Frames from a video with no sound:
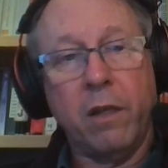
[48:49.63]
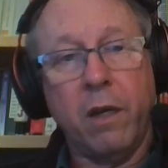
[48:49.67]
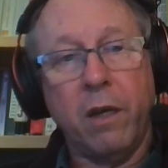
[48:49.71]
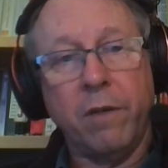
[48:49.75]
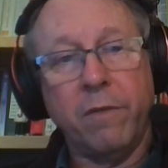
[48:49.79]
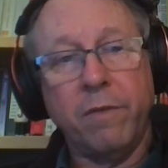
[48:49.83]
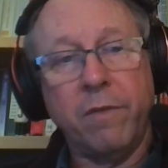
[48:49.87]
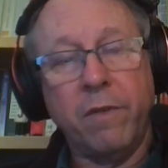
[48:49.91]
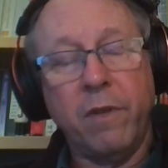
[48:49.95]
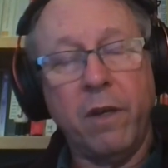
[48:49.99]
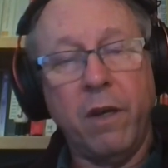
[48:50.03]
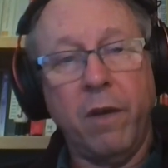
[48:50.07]

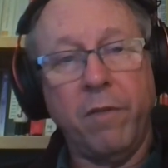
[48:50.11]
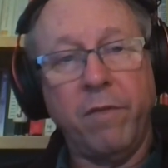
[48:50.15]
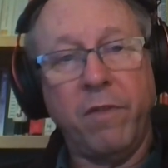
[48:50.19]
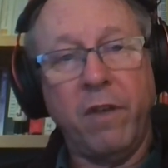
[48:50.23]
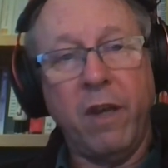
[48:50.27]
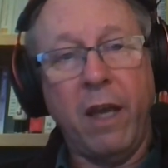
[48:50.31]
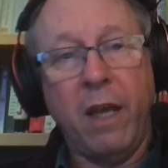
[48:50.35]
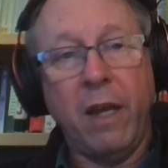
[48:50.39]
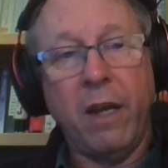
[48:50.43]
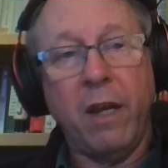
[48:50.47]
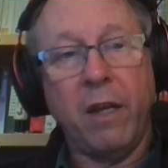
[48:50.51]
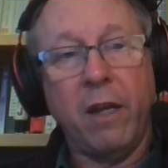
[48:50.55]
of,
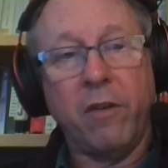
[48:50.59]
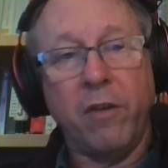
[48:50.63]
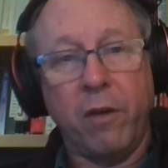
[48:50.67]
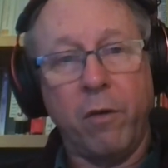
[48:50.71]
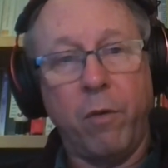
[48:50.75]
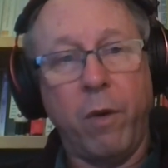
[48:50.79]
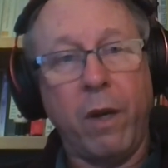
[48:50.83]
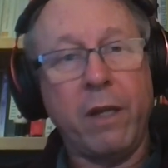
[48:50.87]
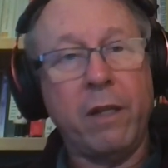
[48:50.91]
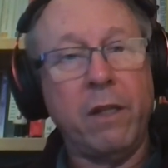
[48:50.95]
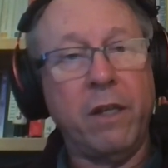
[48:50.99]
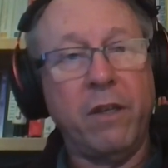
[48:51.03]
of, data, and to
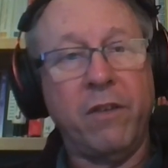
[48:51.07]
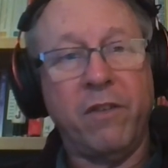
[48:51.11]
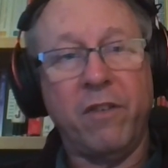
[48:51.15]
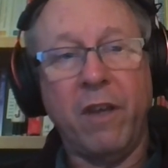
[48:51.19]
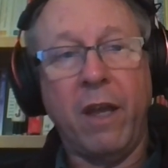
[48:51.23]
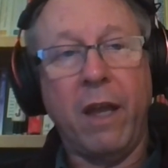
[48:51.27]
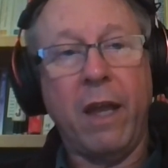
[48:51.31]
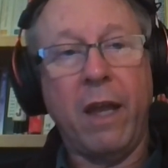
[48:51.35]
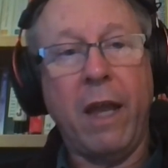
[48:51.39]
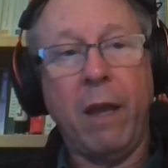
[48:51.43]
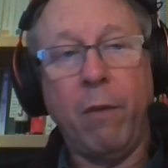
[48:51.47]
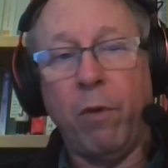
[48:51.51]
quickly
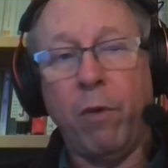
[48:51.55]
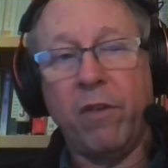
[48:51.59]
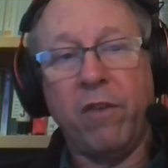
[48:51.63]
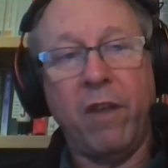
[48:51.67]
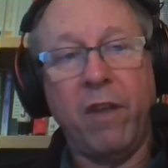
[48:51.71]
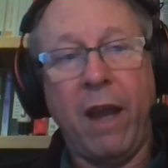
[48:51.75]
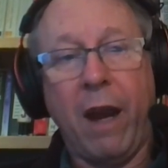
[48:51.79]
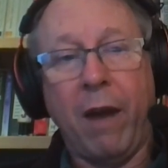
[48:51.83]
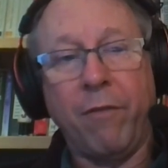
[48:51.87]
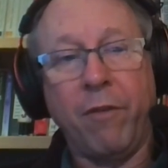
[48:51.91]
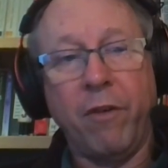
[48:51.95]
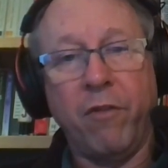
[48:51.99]
say, hey,
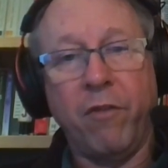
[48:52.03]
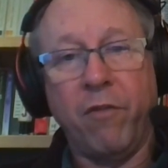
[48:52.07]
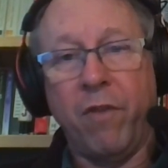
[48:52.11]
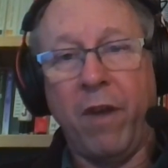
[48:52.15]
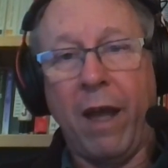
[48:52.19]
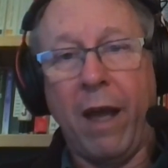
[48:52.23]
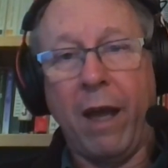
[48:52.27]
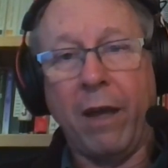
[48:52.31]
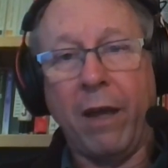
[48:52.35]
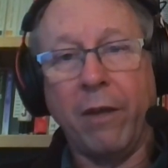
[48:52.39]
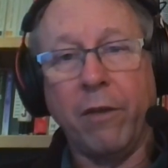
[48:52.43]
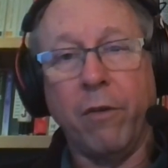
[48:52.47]
what's the average
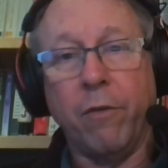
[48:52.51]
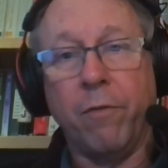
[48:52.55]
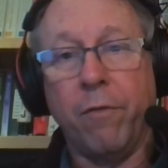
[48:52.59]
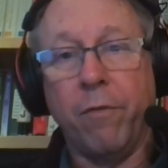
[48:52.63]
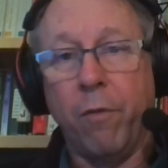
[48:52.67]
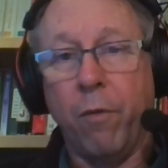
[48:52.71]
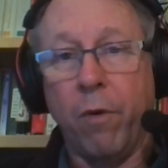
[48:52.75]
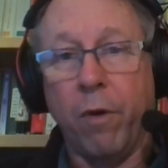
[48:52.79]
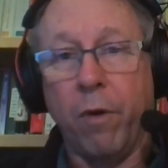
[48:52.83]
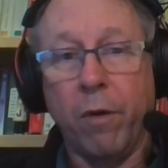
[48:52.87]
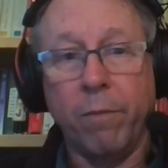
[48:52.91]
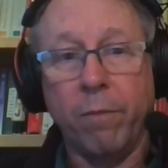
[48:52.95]
value
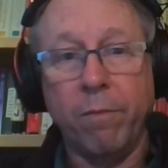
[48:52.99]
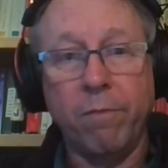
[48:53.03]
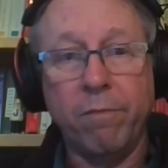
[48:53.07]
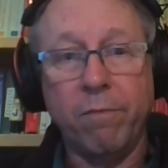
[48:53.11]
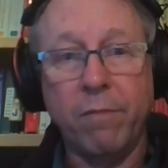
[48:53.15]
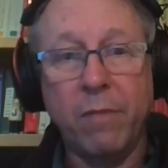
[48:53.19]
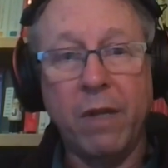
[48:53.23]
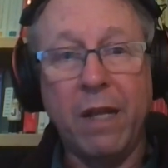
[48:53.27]
for,